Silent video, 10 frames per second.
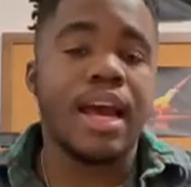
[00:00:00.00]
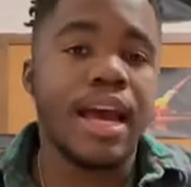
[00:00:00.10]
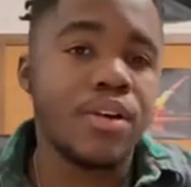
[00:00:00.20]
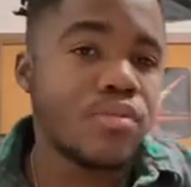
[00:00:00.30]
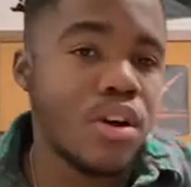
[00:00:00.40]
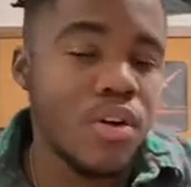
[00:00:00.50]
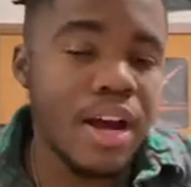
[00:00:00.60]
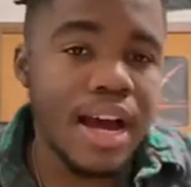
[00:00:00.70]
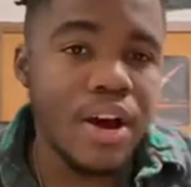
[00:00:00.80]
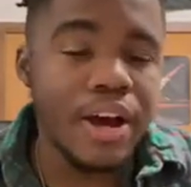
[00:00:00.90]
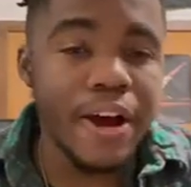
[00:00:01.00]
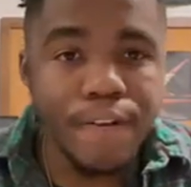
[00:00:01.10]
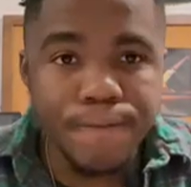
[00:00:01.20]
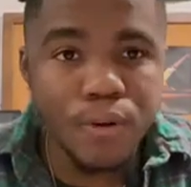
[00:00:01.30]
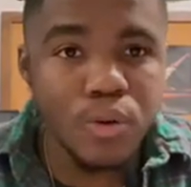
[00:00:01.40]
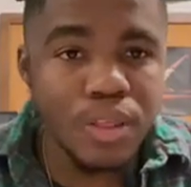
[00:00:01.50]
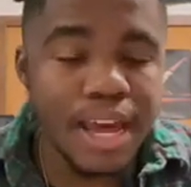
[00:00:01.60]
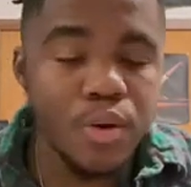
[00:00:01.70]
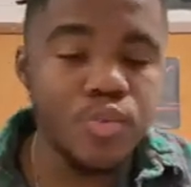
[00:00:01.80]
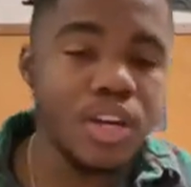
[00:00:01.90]
I don't know how helpful
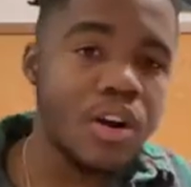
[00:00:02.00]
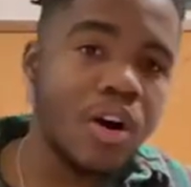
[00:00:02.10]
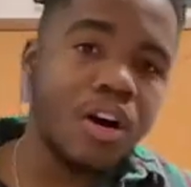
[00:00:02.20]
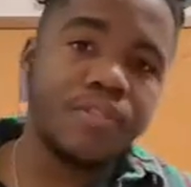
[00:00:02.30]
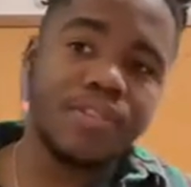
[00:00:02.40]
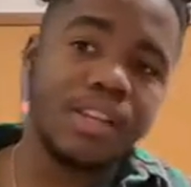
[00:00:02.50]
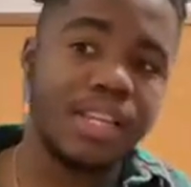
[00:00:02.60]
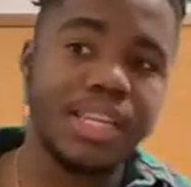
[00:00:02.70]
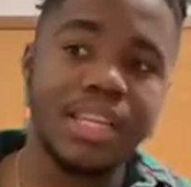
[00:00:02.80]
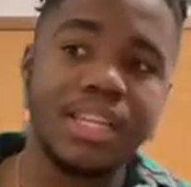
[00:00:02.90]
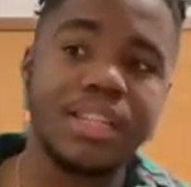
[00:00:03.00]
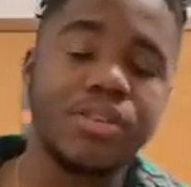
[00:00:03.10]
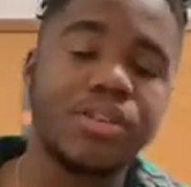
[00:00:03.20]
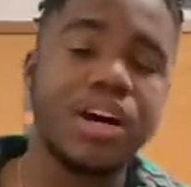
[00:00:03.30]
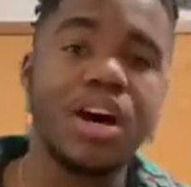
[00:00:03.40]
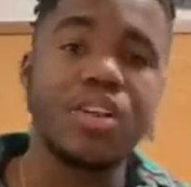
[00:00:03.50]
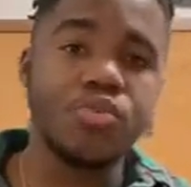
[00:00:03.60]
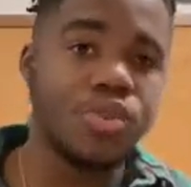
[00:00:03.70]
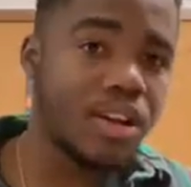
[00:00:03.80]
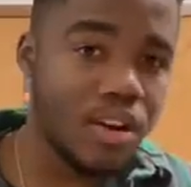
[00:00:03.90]
that week off and then the other
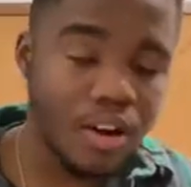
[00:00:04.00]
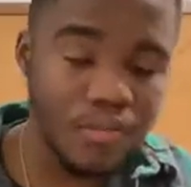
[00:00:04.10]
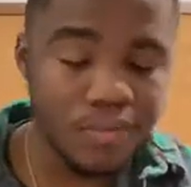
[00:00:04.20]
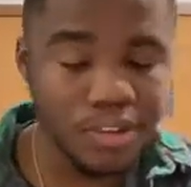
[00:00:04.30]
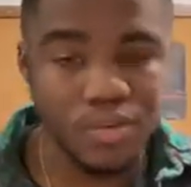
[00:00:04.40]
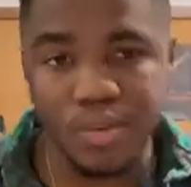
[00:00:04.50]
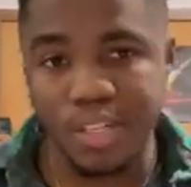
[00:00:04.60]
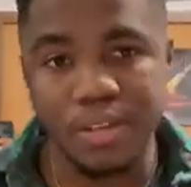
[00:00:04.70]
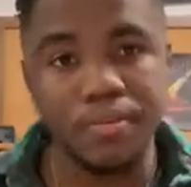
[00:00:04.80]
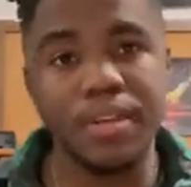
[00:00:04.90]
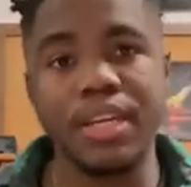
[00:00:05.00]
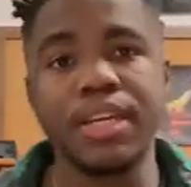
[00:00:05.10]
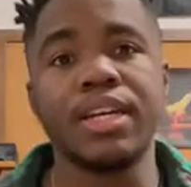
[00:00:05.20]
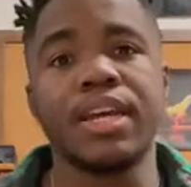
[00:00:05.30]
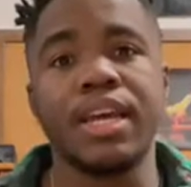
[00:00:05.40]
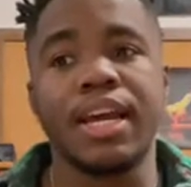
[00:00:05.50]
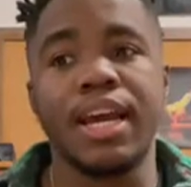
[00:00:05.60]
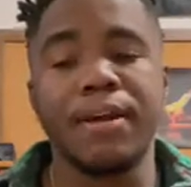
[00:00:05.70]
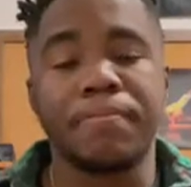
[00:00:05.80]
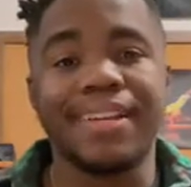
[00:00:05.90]
week off is going to be
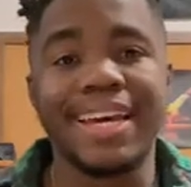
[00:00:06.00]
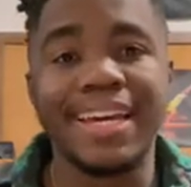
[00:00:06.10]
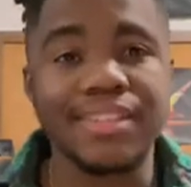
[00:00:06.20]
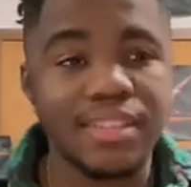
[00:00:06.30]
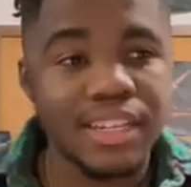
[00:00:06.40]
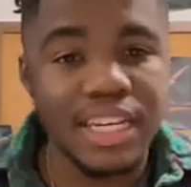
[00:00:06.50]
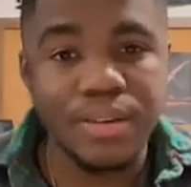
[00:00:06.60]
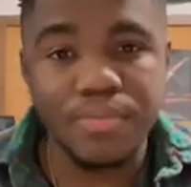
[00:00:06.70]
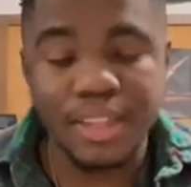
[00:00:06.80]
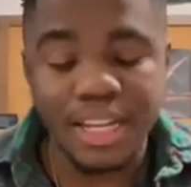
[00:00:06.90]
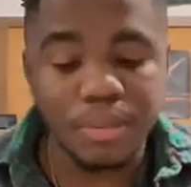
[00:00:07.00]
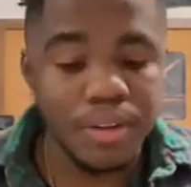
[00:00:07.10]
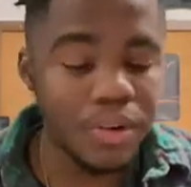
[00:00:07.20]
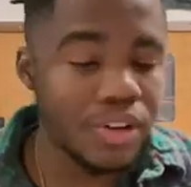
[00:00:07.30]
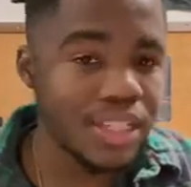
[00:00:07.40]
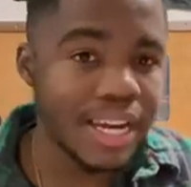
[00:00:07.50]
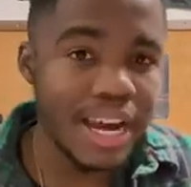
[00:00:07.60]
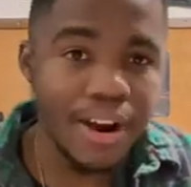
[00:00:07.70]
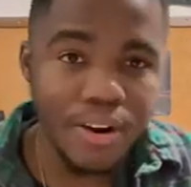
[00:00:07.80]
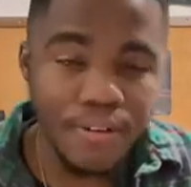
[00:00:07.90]
in playing a team that's playing with its
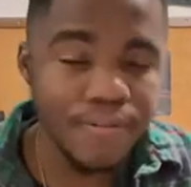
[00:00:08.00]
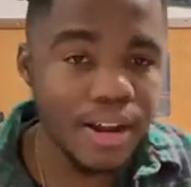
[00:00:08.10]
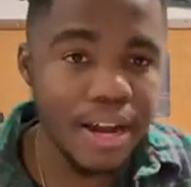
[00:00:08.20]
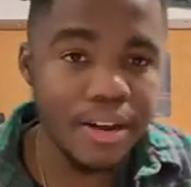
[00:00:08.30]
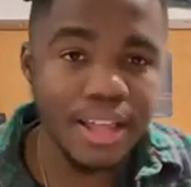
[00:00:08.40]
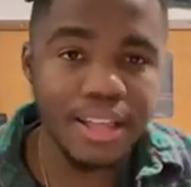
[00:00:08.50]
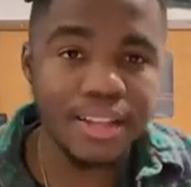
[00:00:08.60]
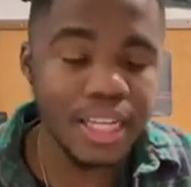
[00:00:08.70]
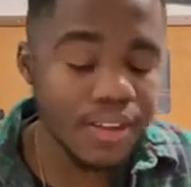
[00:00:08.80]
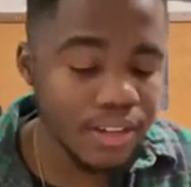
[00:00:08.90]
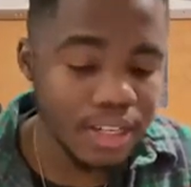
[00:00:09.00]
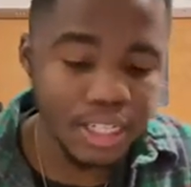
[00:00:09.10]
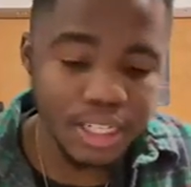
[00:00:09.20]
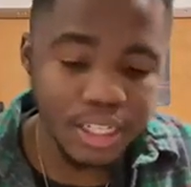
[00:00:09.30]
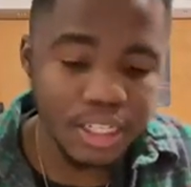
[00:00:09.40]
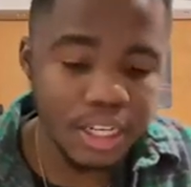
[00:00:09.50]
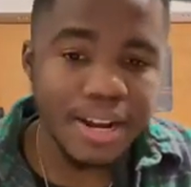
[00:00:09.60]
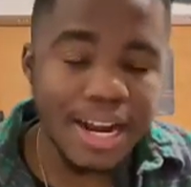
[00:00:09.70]
hair on fire like Cleveland is.